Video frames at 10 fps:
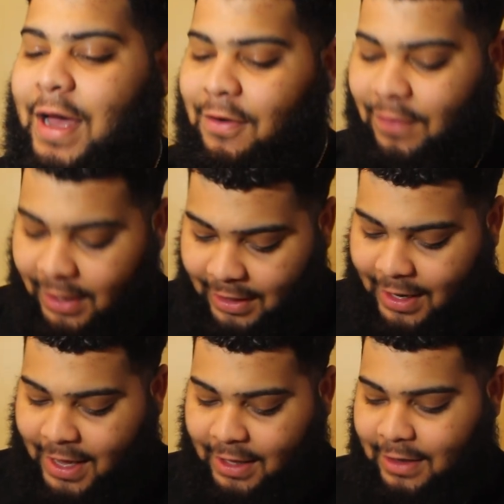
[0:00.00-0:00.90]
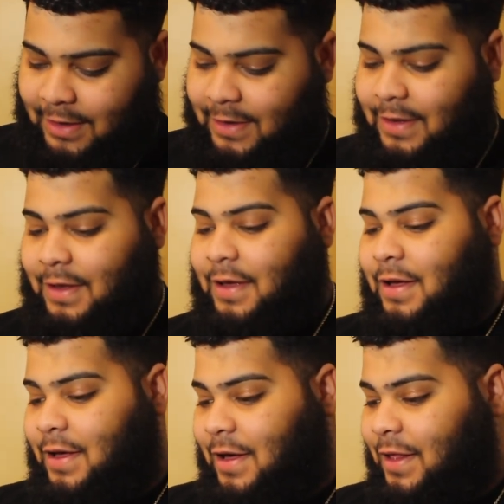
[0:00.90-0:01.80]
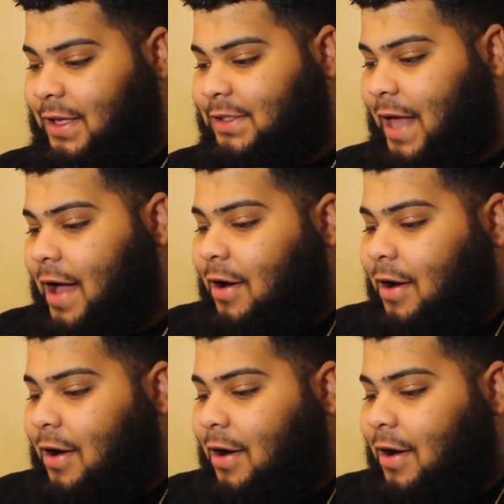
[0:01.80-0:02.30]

I really like. That's,